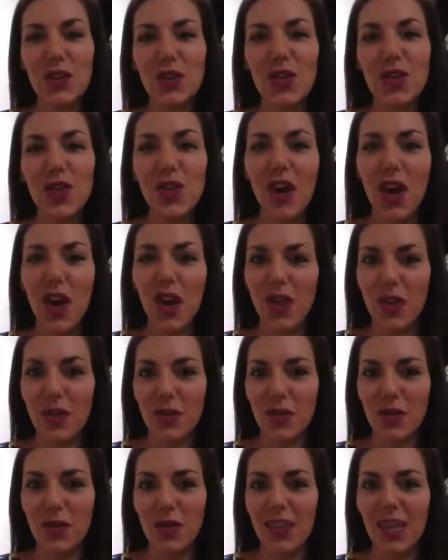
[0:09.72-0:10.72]

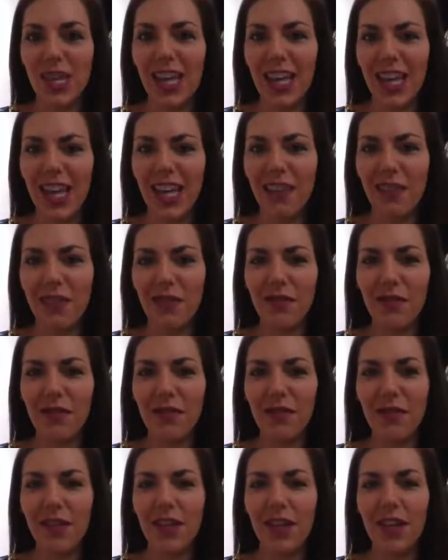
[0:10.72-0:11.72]
know if
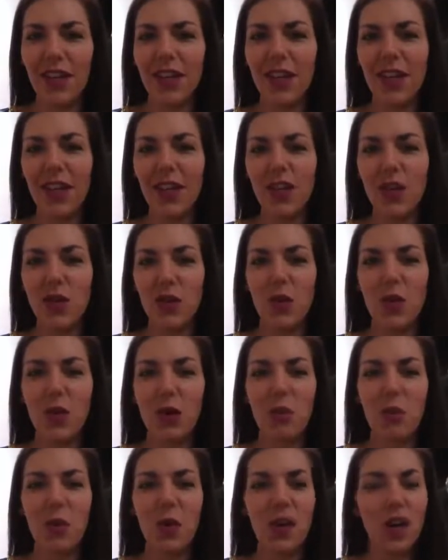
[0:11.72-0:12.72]
your
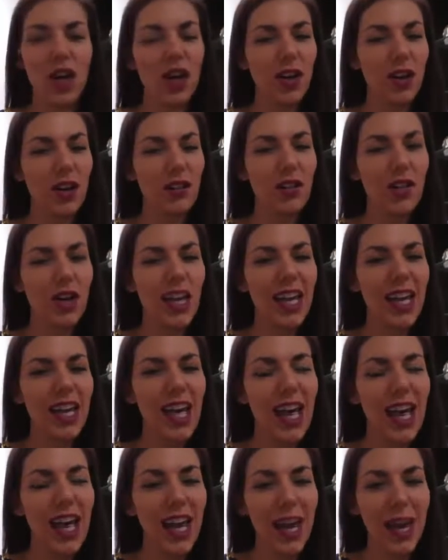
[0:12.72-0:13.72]
pornography
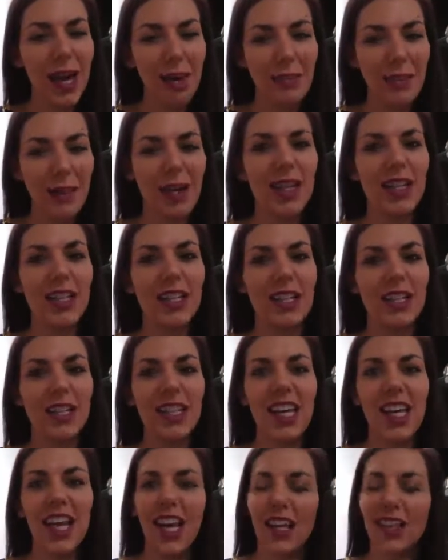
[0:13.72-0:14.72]
habit
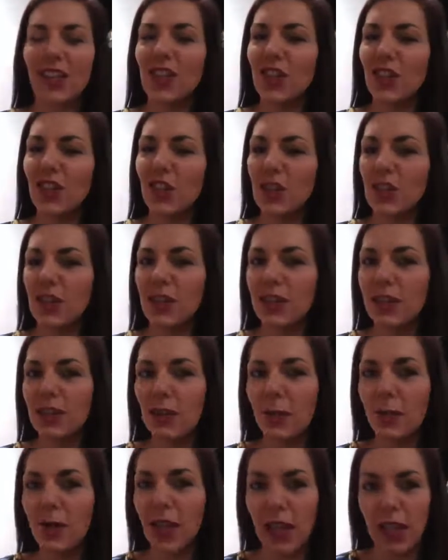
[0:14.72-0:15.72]
has turned into
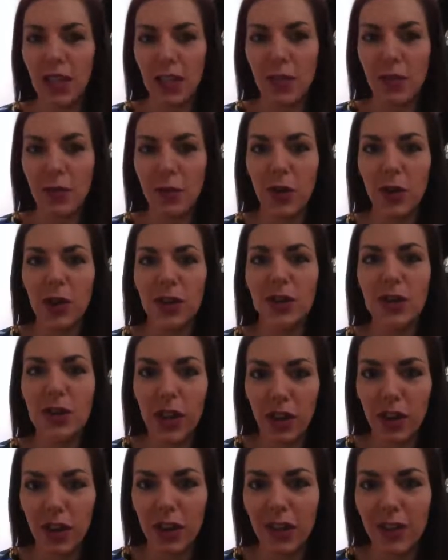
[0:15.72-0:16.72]
something a little more
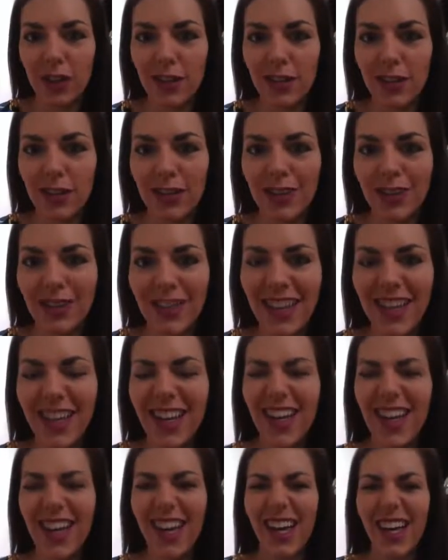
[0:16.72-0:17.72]
serious?
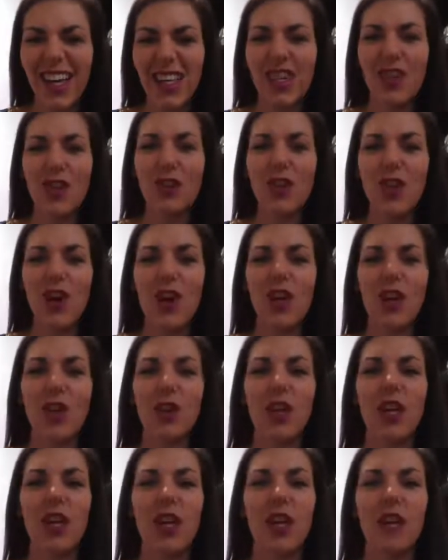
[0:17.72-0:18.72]
How do you know
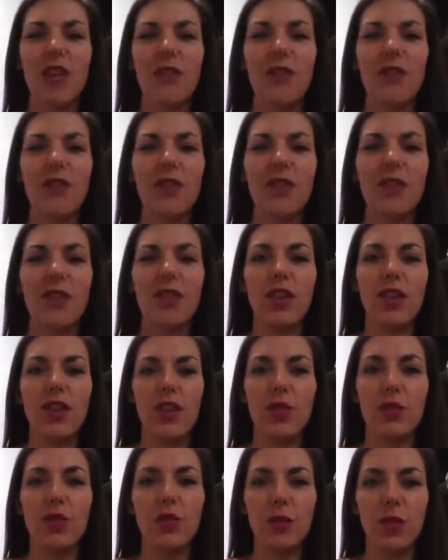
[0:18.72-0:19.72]
if
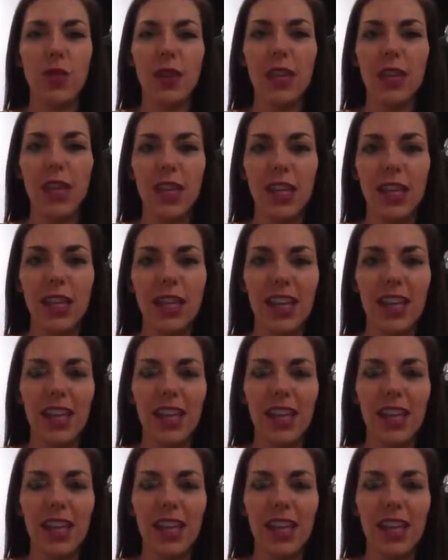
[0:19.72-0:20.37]
you really